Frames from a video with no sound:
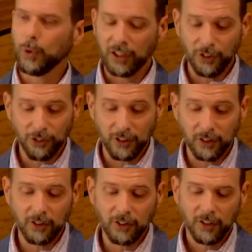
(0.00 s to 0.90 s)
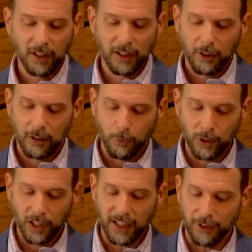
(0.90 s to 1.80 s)
we listened,
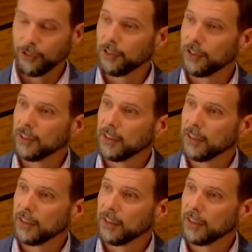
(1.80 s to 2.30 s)
we left.